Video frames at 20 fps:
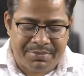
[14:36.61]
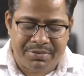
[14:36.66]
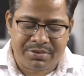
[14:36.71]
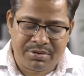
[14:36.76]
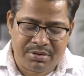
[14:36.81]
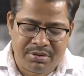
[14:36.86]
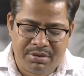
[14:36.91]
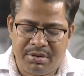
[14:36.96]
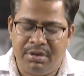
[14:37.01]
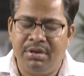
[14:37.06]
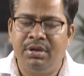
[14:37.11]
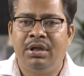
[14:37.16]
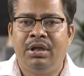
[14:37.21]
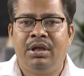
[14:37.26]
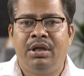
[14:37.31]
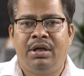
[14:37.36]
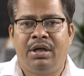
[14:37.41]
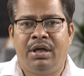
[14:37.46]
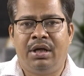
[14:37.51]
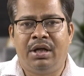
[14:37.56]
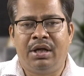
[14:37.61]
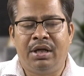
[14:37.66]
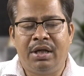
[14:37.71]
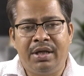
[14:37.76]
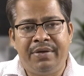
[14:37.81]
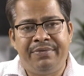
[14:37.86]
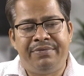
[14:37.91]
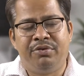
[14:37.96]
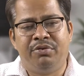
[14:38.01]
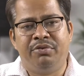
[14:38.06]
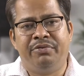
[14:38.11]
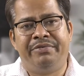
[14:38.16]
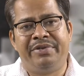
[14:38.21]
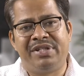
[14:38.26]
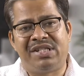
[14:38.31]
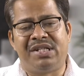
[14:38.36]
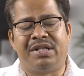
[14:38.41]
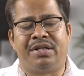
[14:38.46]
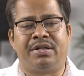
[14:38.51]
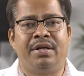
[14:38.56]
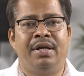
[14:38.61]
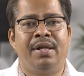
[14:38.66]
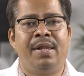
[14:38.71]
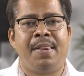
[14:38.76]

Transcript: So, uh, if you visit